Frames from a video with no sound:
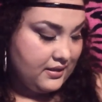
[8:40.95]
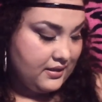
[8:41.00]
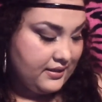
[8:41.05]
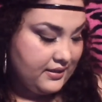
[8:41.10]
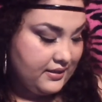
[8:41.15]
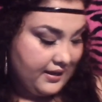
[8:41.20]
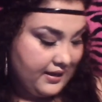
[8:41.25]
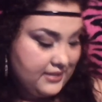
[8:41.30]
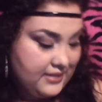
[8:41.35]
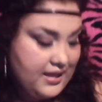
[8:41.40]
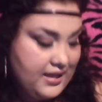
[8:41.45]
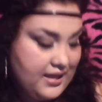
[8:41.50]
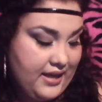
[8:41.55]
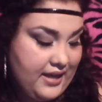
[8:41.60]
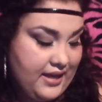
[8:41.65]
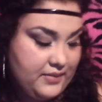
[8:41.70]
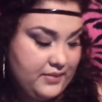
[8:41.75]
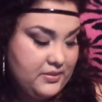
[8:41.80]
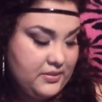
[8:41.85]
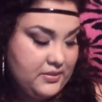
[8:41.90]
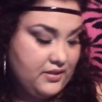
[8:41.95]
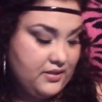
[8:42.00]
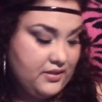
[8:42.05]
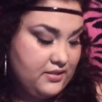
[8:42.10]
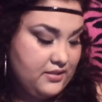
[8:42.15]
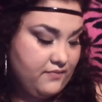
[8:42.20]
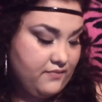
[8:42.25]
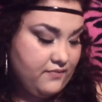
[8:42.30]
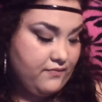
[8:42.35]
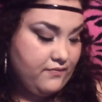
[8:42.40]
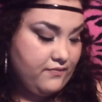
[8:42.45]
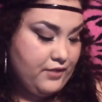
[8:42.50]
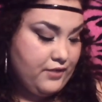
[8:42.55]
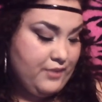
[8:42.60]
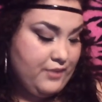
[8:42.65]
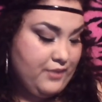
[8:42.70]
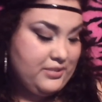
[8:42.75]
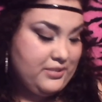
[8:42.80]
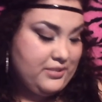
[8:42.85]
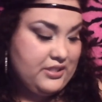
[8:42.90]
The next items are some
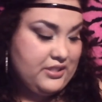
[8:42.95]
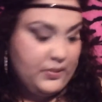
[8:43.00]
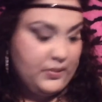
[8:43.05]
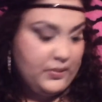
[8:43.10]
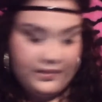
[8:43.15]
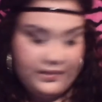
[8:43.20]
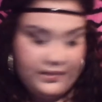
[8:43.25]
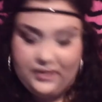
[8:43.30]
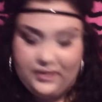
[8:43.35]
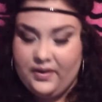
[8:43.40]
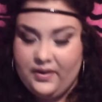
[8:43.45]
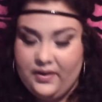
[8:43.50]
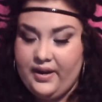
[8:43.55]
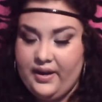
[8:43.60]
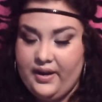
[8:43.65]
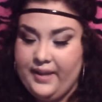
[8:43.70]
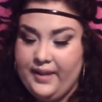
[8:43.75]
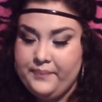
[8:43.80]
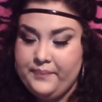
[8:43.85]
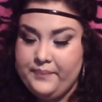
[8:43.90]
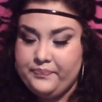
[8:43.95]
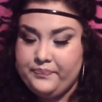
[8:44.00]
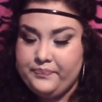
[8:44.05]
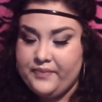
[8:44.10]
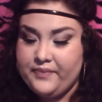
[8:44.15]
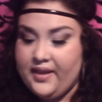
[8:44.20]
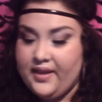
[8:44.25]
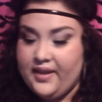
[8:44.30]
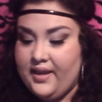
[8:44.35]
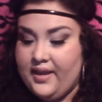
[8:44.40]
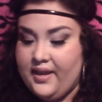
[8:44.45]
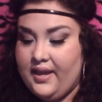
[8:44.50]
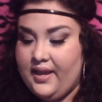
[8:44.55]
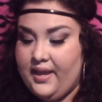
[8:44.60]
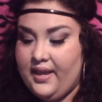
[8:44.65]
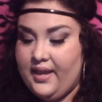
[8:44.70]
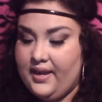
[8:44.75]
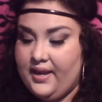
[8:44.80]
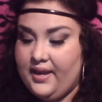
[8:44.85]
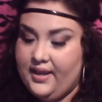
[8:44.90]
from Soap and Glory.
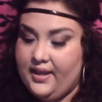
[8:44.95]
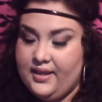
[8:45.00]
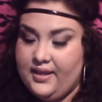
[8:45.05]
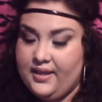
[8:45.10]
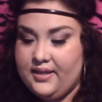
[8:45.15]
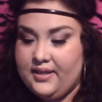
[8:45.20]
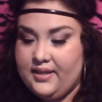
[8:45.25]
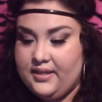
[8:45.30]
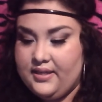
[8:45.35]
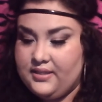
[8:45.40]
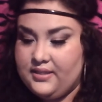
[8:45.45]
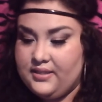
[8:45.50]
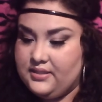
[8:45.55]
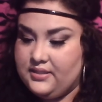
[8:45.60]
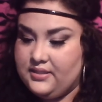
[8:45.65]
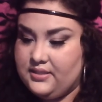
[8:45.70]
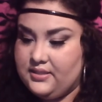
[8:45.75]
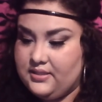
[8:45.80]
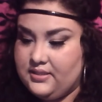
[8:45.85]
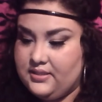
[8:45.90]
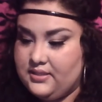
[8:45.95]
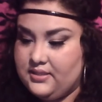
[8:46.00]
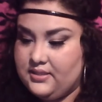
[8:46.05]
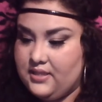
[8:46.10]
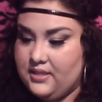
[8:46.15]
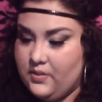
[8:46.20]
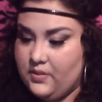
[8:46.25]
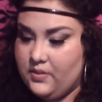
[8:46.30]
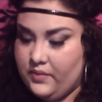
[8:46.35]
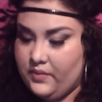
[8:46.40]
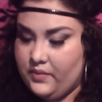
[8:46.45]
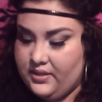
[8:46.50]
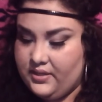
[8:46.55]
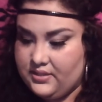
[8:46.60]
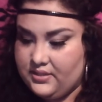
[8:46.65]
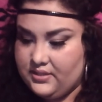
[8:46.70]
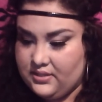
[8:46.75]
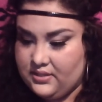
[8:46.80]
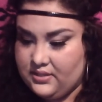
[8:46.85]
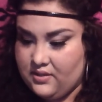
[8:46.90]
It is, what
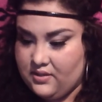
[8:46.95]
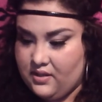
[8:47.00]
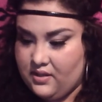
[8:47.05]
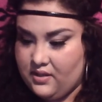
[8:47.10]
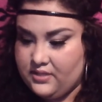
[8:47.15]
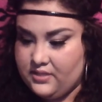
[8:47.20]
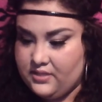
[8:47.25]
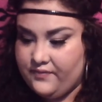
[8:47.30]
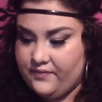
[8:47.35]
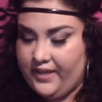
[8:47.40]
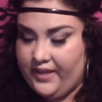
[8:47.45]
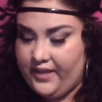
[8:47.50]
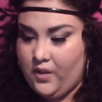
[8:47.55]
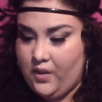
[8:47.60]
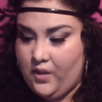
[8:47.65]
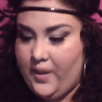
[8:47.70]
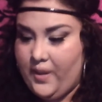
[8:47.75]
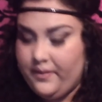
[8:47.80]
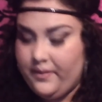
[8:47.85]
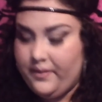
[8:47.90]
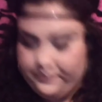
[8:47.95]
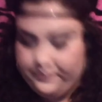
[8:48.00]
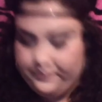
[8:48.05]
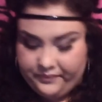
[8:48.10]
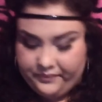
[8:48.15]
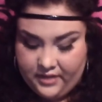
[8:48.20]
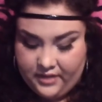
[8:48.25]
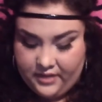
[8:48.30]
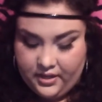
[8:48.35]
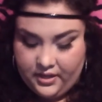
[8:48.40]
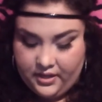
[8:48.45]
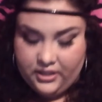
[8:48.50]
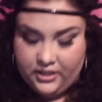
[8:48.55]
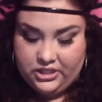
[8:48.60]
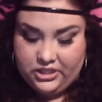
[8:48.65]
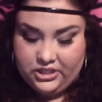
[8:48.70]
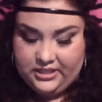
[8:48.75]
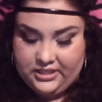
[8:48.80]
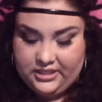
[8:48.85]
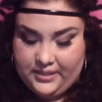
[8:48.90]
is this called? Flake Away.
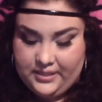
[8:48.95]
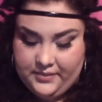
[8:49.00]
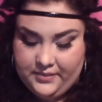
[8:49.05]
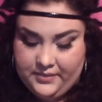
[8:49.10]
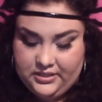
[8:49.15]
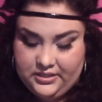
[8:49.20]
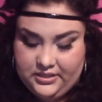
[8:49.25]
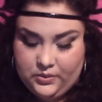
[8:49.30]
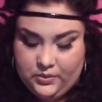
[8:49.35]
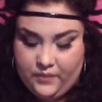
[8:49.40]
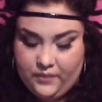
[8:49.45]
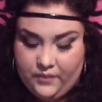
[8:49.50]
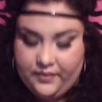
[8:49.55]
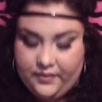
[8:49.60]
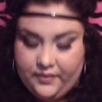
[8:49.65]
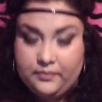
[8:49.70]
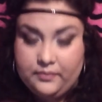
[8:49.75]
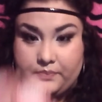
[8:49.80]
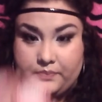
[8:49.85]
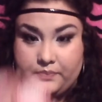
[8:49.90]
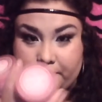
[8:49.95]
She sent me two of them,